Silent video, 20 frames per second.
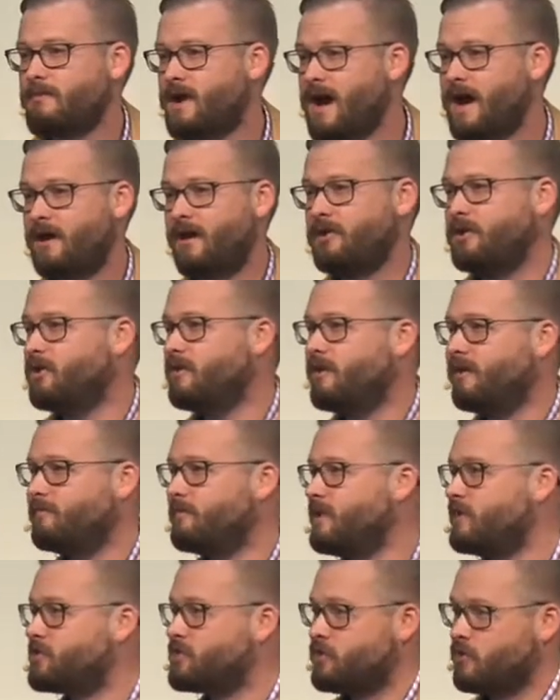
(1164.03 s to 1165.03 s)
matter. You give
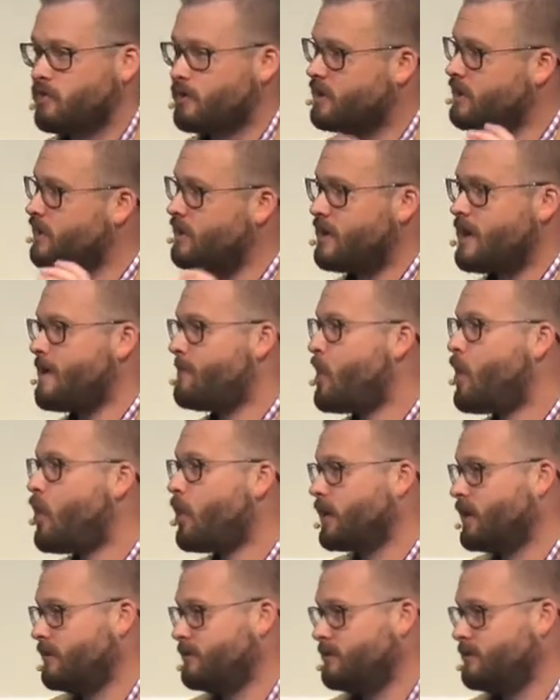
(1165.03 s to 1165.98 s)
me a shortcut and I'm on it.